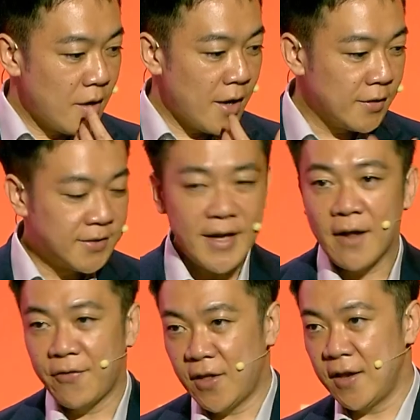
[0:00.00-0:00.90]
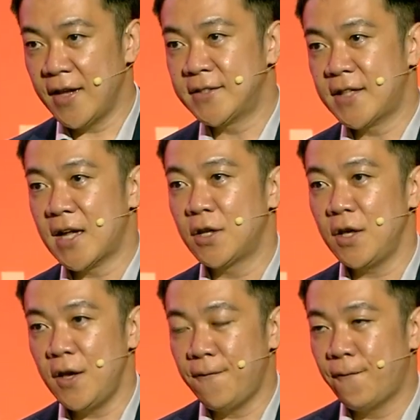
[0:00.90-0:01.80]
And second thing is that
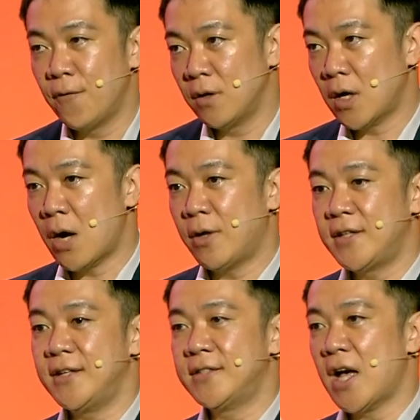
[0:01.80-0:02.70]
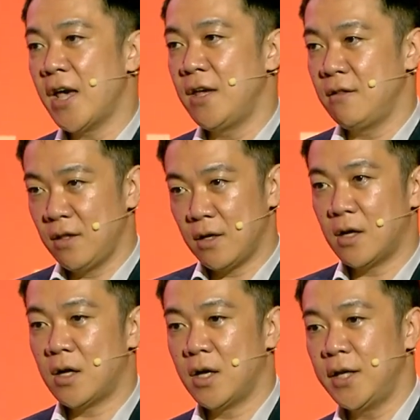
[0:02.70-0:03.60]
if our design
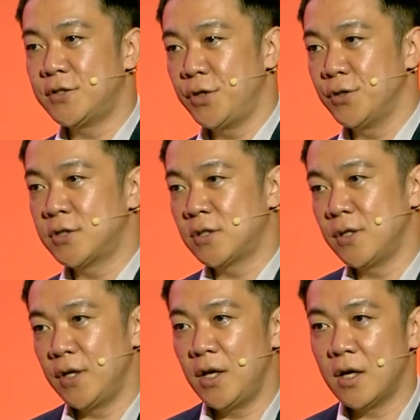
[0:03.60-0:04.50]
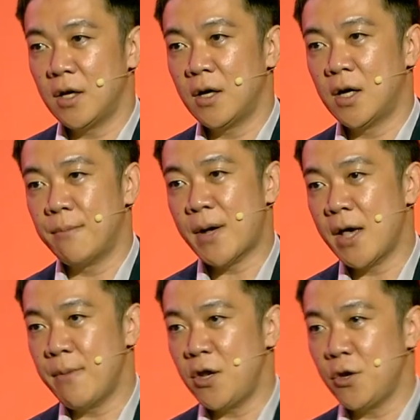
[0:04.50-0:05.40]
is used by
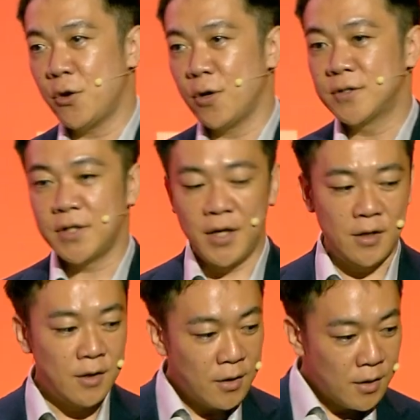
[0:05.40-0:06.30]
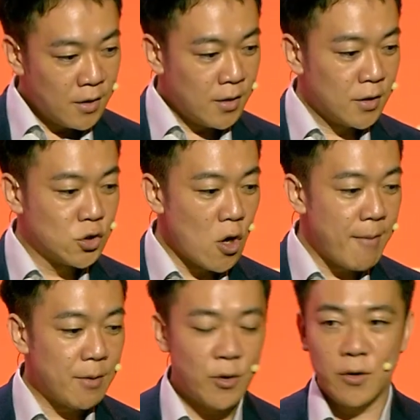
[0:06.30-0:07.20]
many cars in the
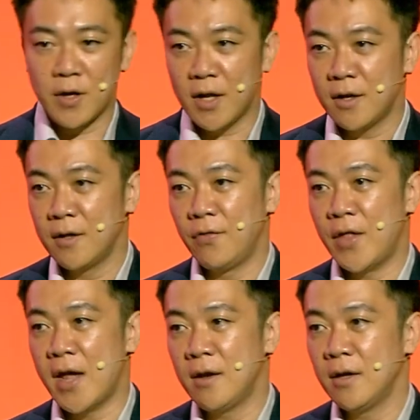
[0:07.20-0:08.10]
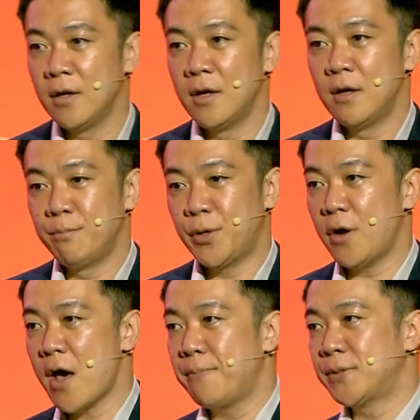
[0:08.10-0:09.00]
global market, then
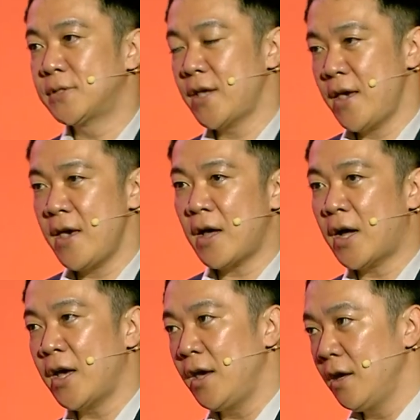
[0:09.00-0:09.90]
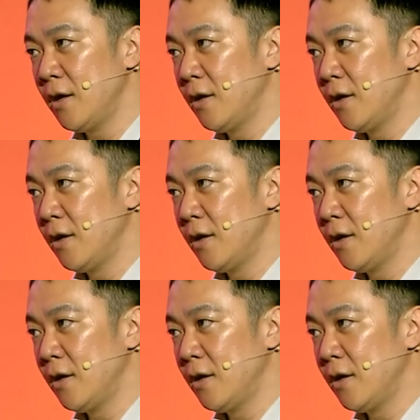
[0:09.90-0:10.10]
perhaps AI